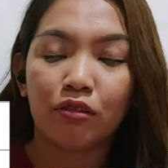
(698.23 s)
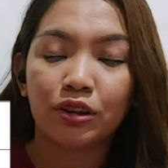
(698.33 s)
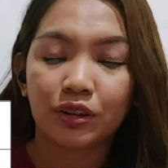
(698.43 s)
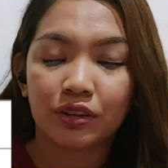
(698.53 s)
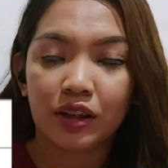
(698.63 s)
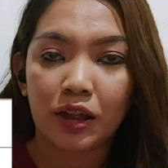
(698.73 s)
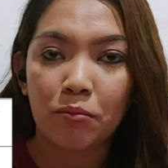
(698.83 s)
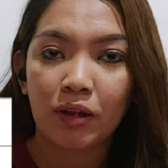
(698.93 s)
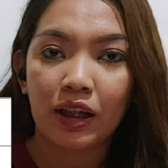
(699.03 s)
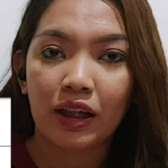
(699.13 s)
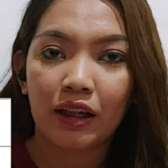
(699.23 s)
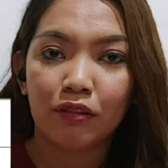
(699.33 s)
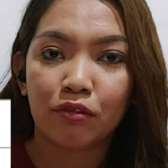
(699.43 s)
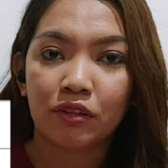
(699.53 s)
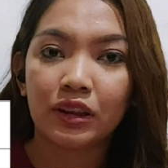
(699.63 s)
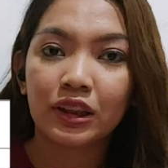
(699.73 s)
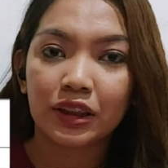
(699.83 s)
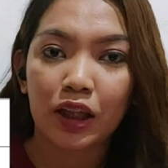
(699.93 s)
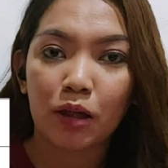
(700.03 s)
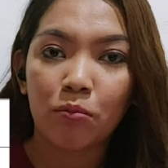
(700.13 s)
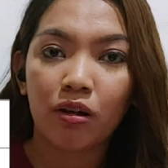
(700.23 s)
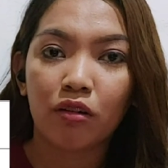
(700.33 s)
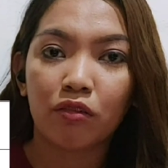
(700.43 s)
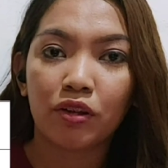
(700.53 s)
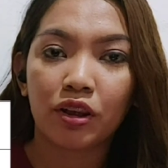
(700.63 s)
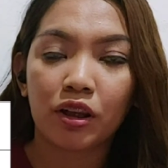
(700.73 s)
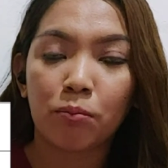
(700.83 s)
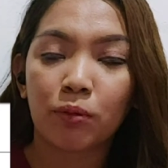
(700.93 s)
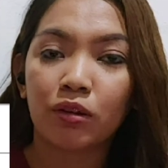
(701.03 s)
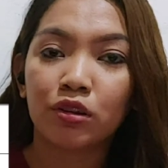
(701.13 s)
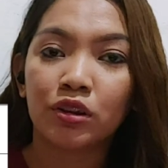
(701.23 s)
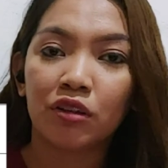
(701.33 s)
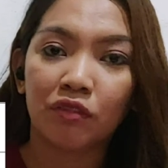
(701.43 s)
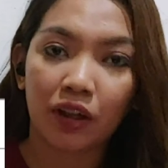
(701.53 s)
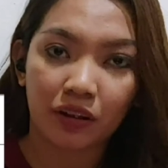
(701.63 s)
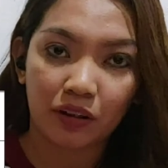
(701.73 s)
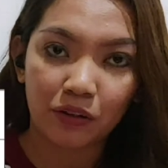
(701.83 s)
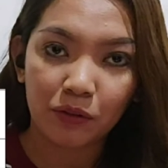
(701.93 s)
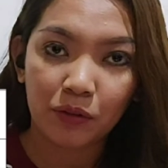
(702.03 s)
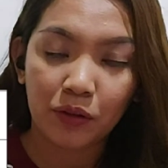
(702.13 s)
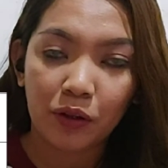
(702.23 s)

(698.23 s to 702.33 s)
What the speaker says: surname and first name of the person inviting you.